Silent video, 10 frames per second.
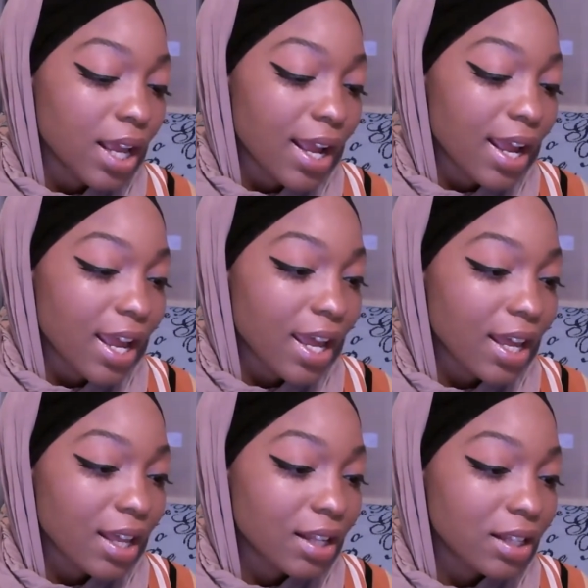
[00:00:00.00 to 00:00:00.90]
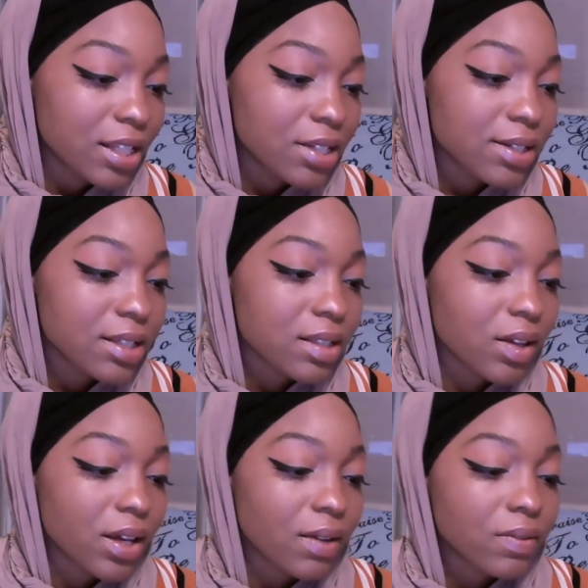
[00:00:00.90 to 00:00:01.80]
And this just
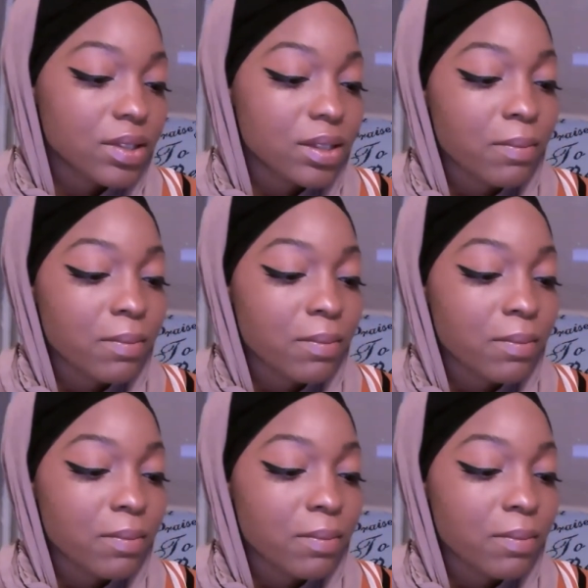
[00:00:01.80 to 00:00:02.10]
gives some